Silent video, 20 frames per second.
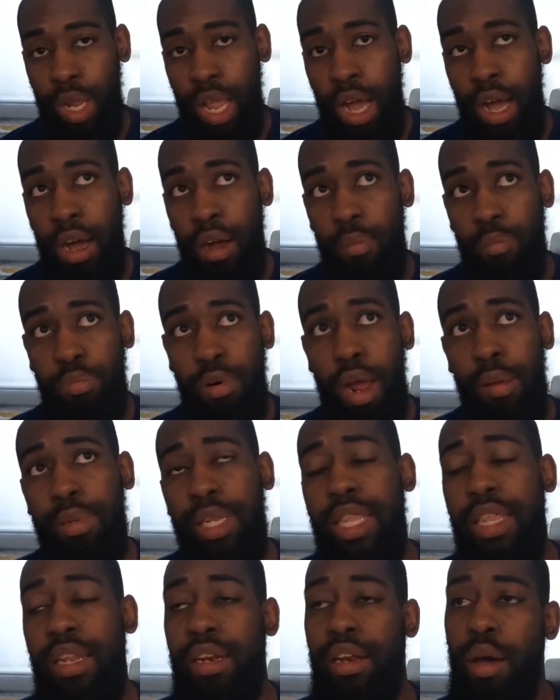
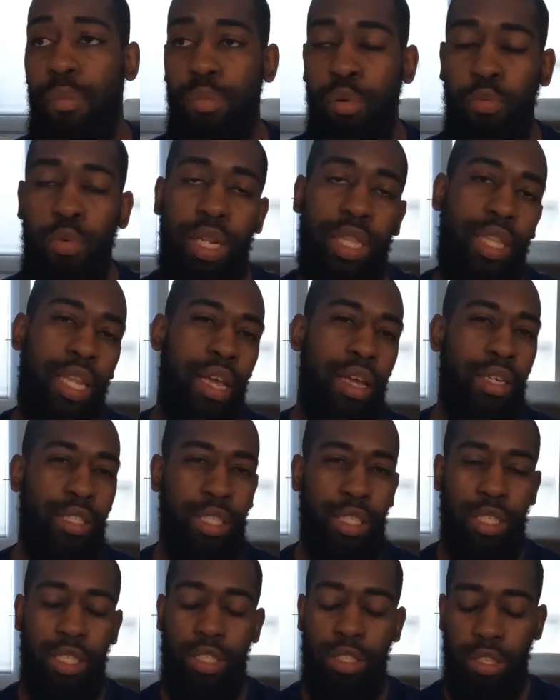Probably the number one thing is
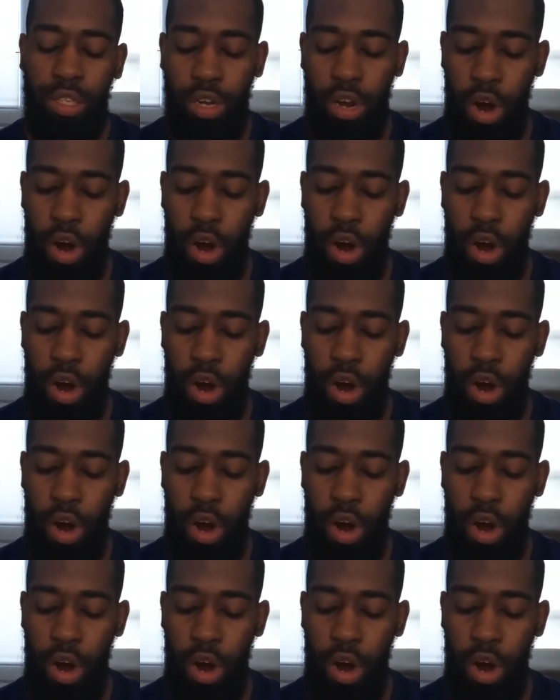just